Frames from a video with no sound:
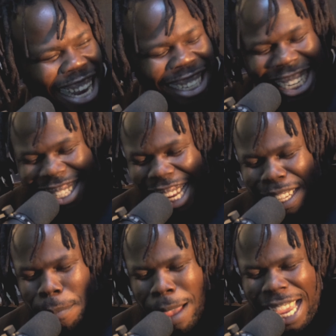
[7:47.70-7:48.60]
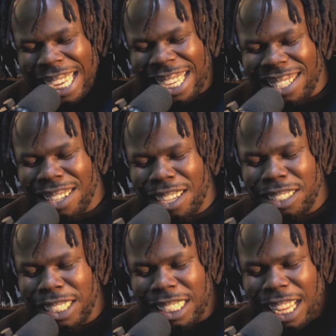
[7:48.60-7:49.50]
You kind of get like the back end.
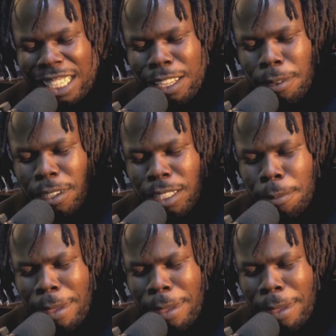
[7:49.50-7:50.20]
You get like the